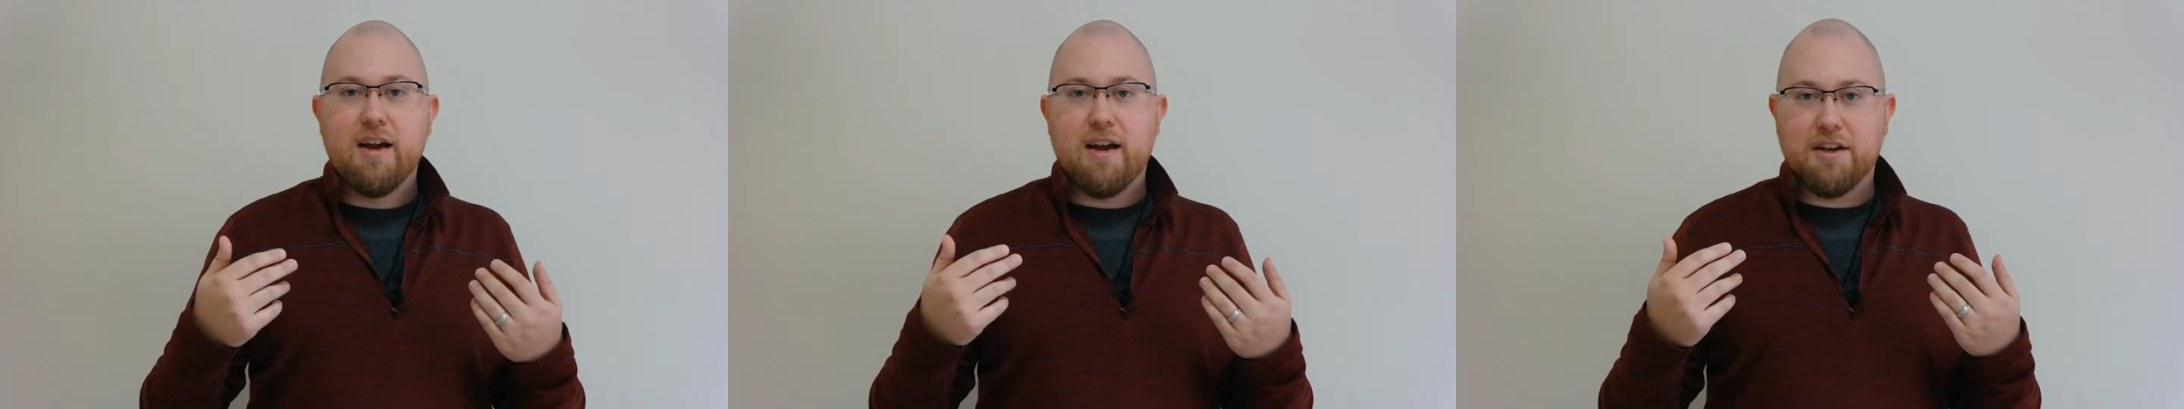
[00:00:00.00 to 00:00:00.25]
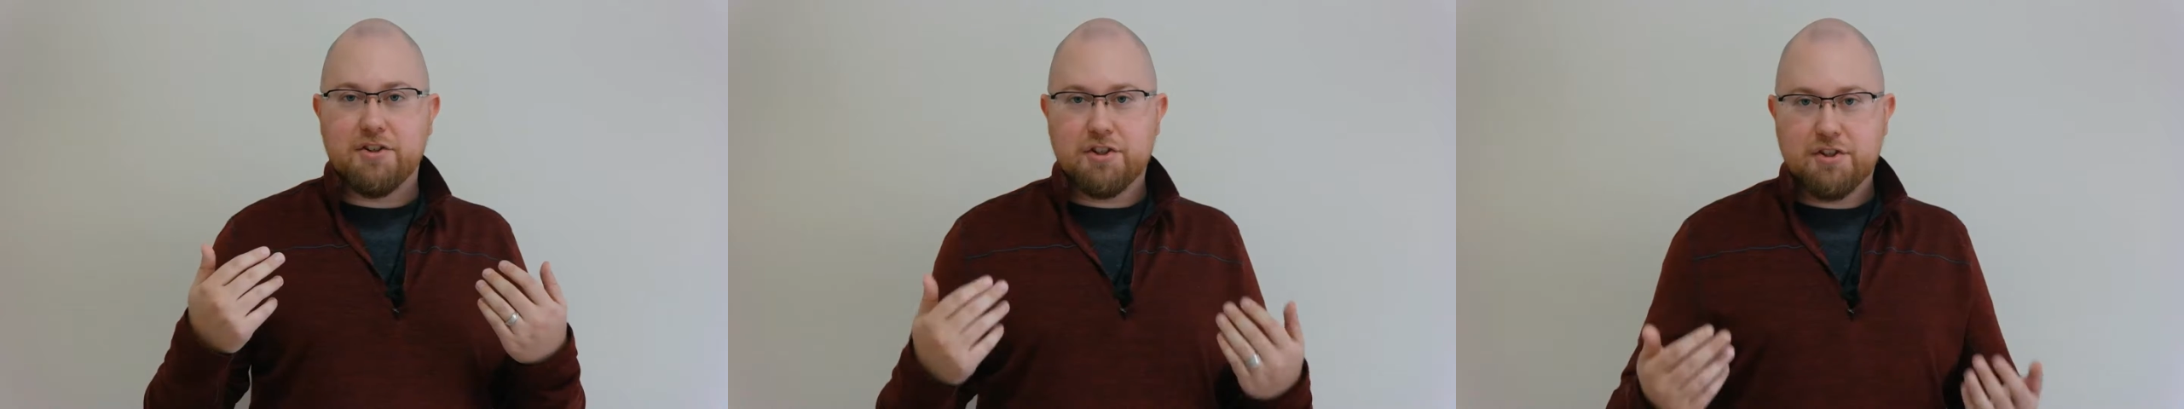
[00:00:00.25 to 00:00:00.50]

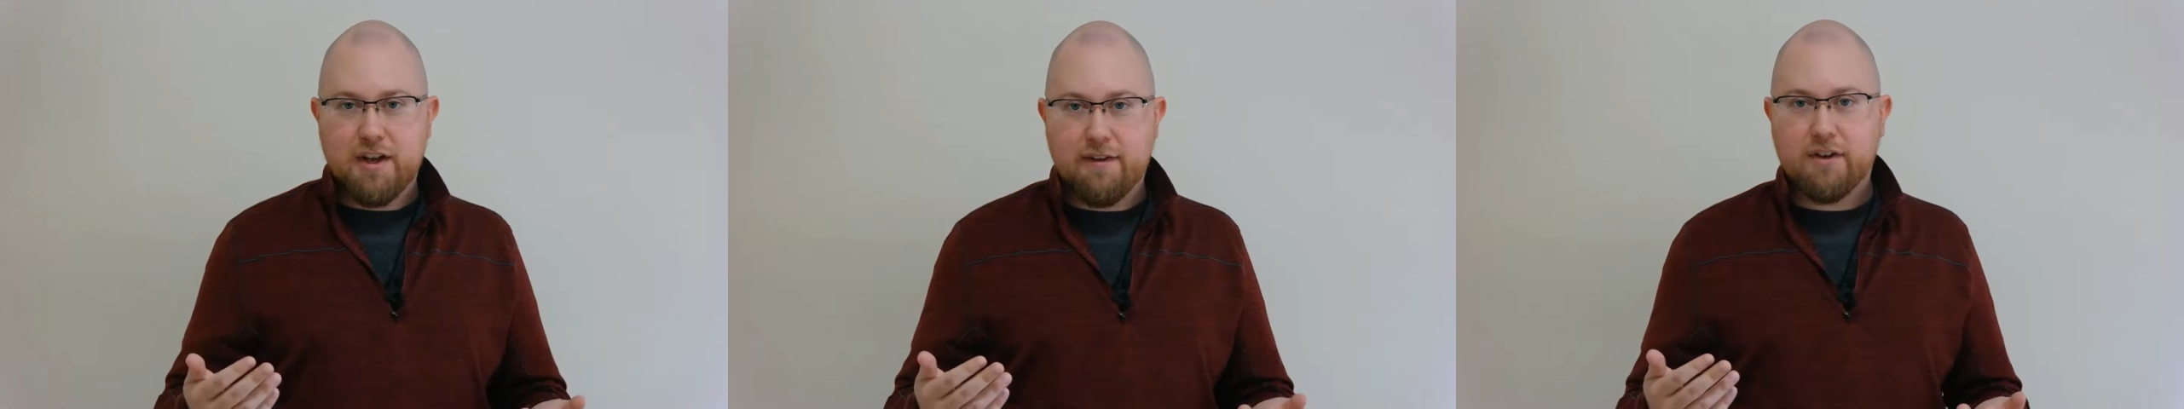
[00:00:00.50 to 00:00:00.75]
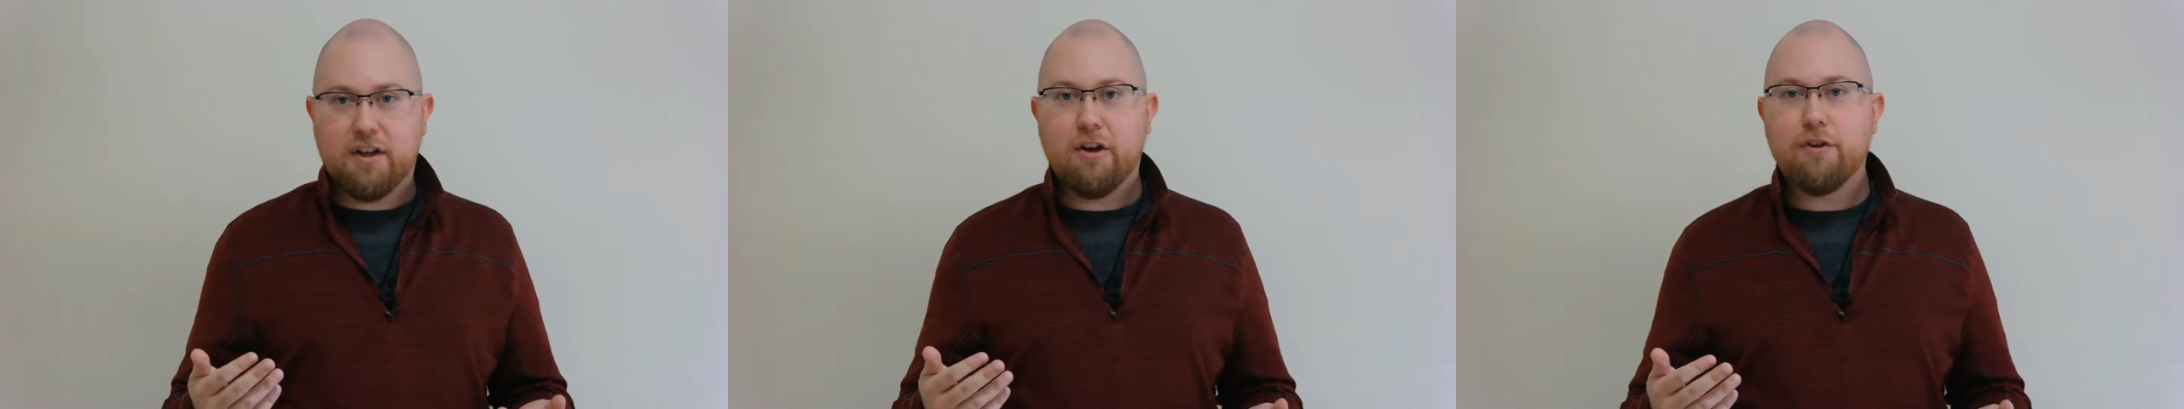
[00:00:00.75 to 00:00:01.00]
and just have
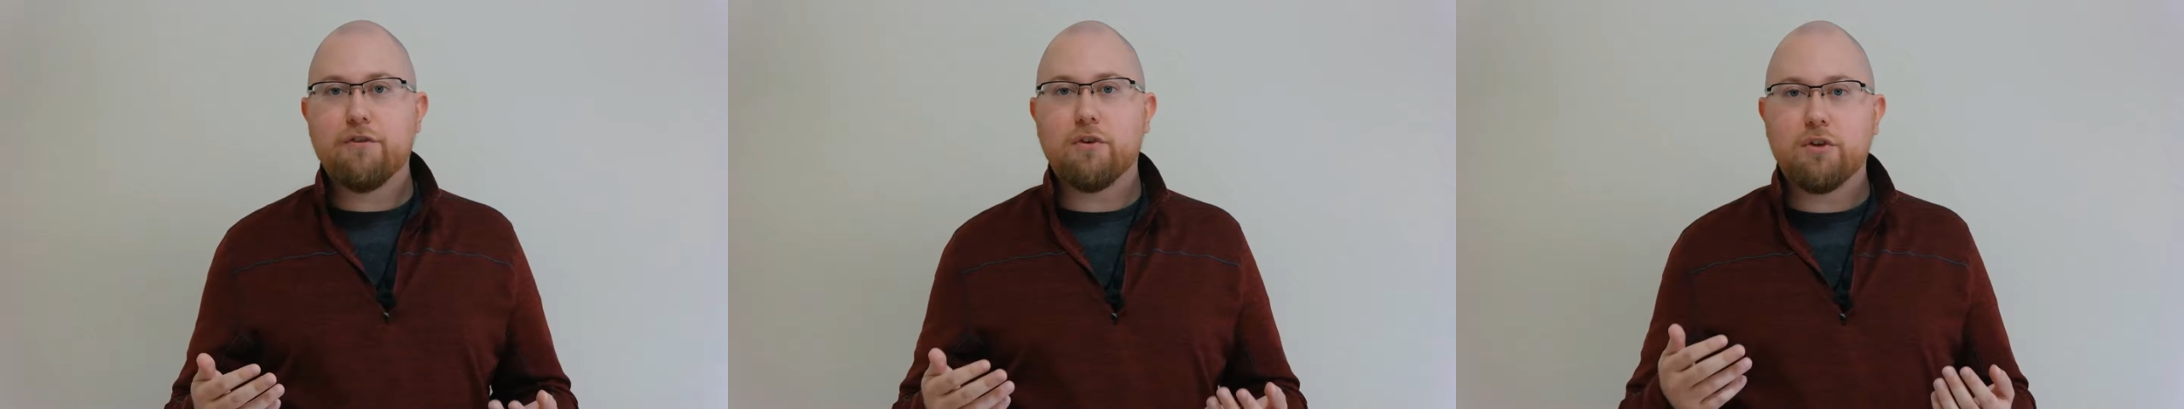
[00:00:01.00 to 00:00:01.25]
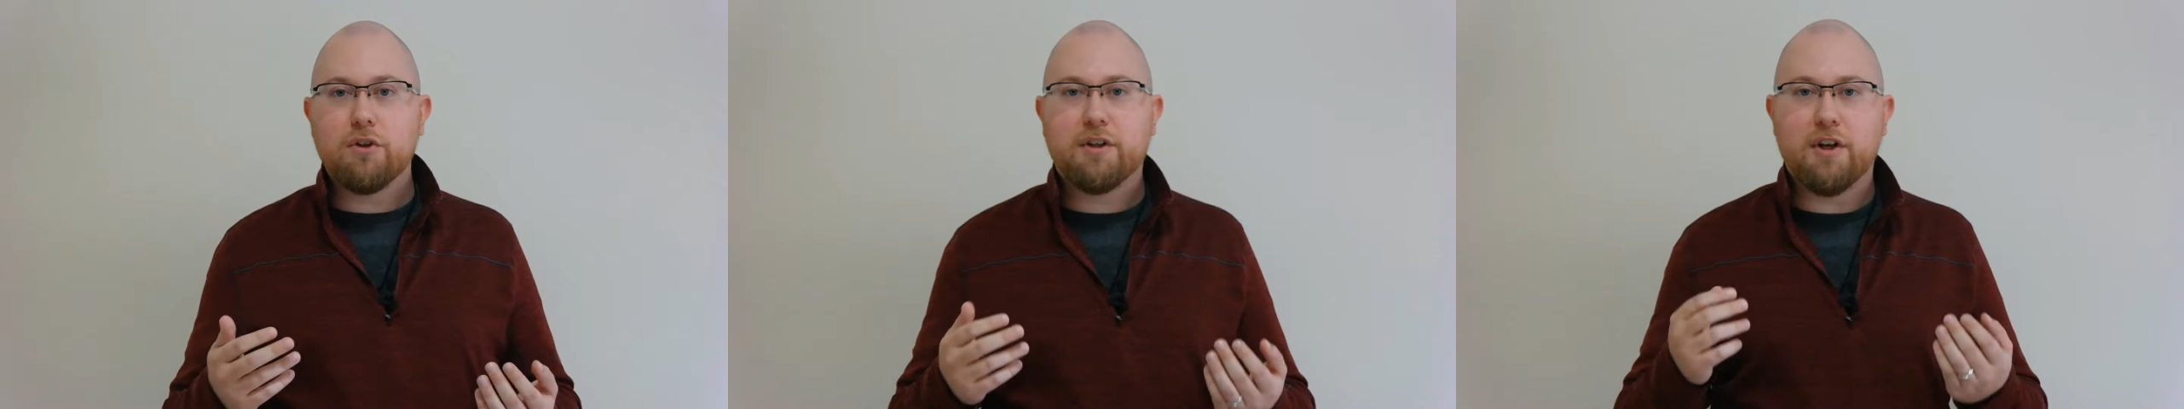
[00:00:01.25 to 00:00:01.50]
a
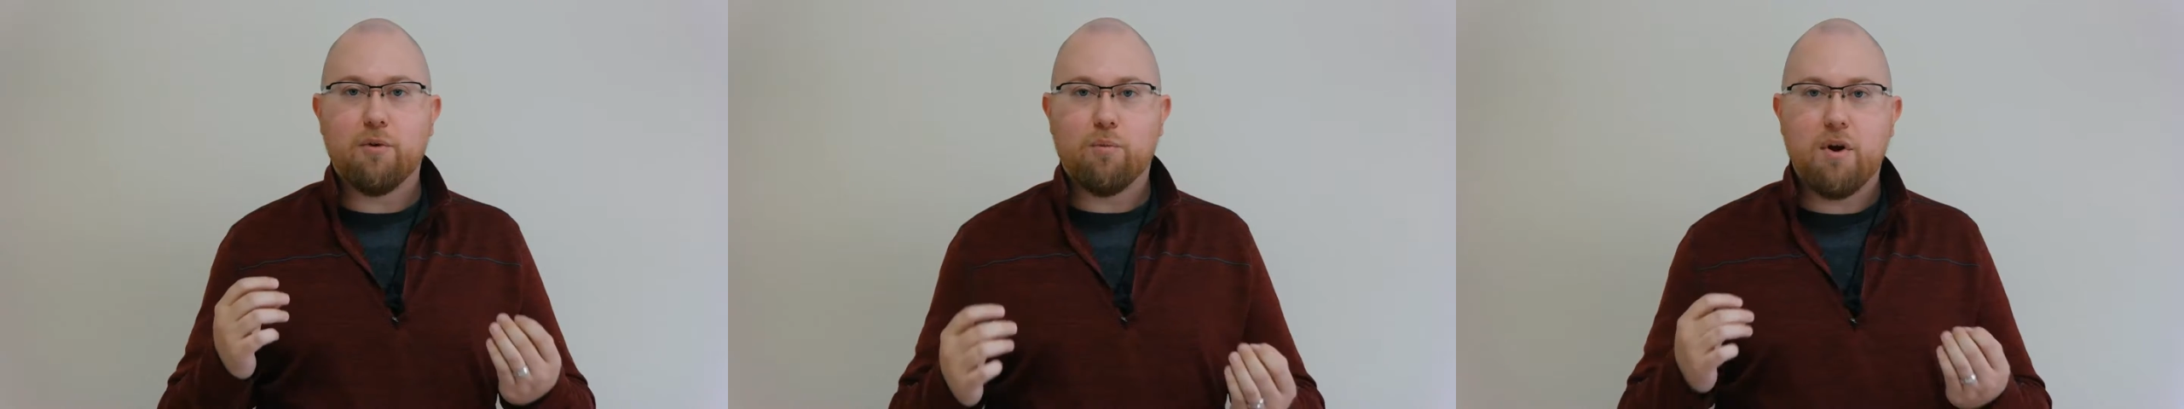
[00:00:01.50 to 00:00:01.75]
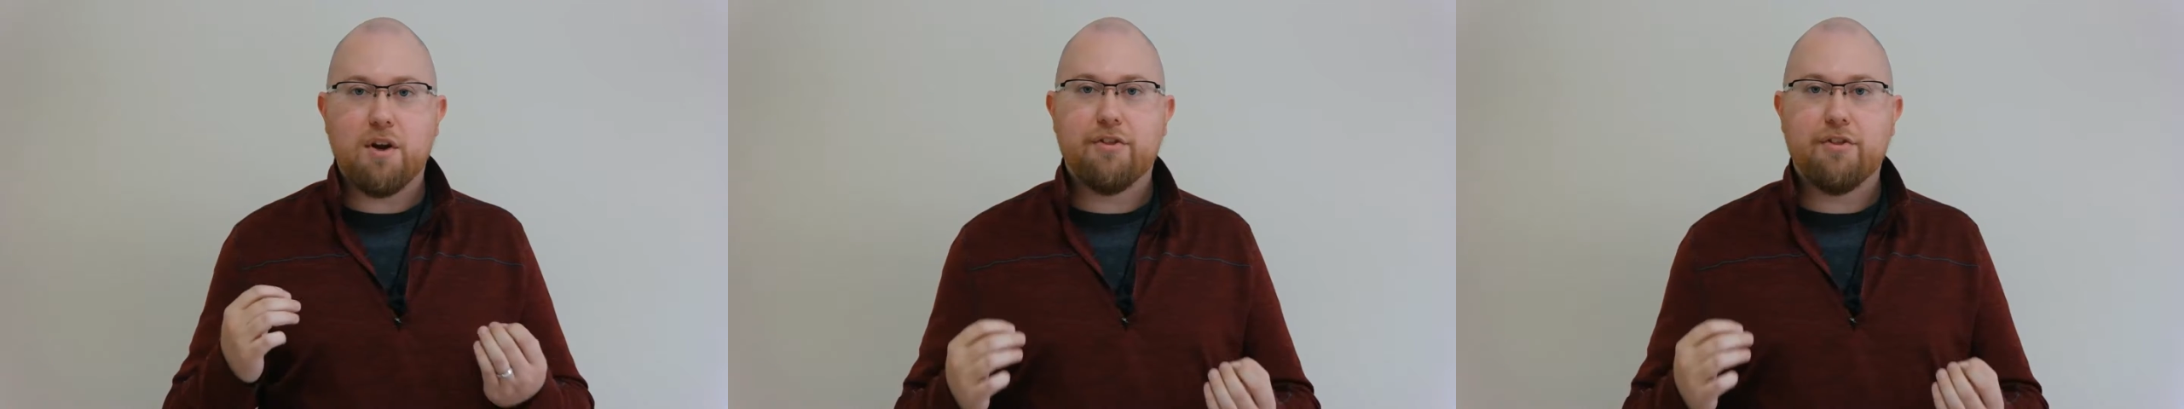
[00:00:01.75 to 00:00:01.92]
careful look at what